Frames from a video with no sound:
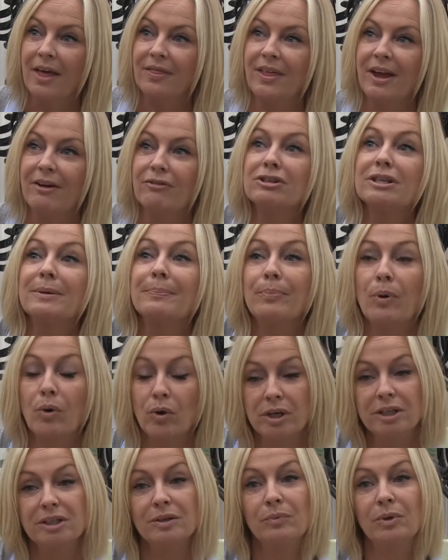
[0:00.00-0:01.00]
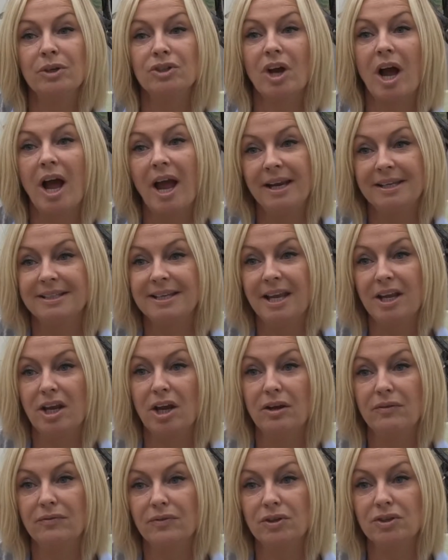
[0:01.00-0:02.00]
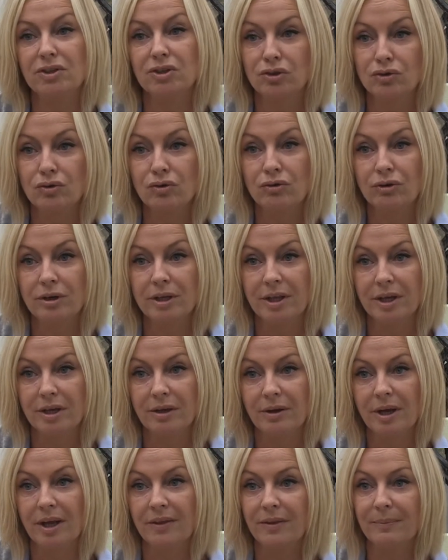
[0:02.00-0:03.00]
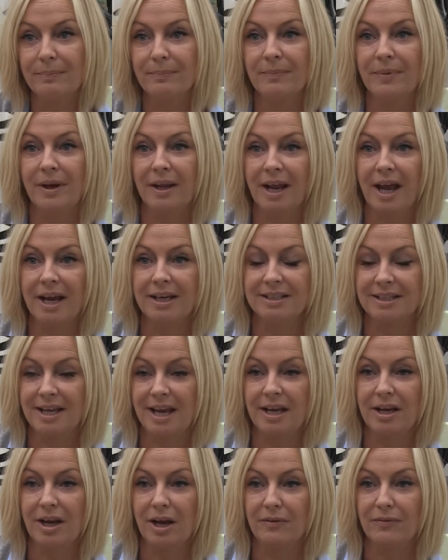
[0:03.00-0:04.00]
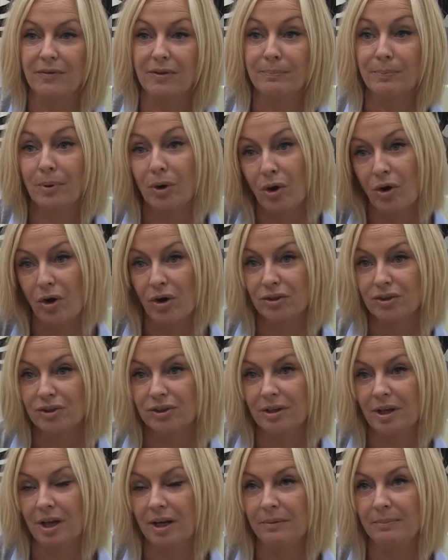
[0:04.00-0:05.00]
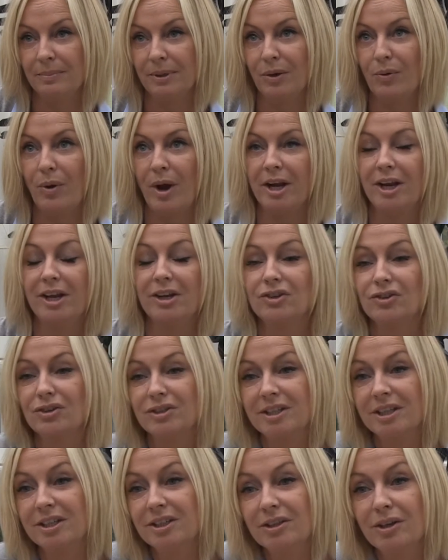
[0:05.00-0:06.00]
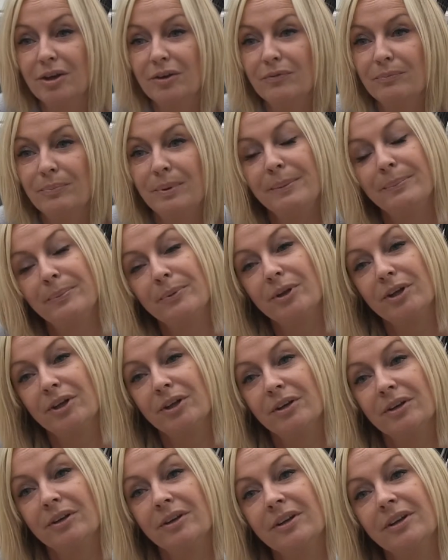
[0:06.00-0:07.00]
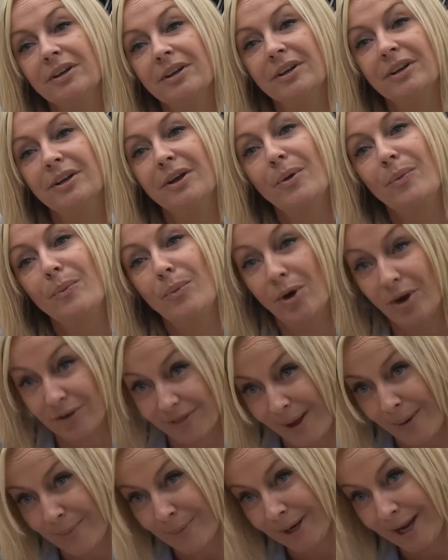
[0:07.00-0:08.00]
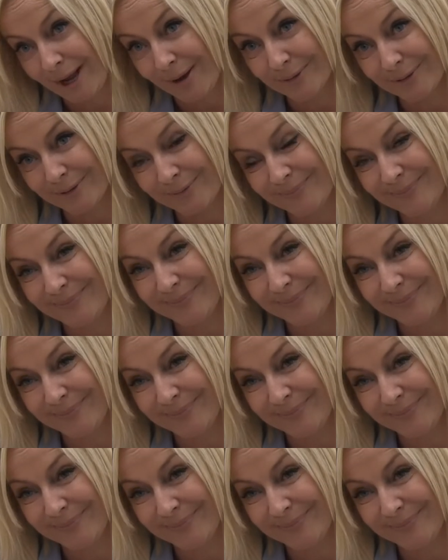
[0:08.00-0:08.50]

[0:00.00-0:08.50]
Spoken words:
There is a point at which I take over the story, though, and I take over the plot. And it'd be quite interesting to know if people can work that one out.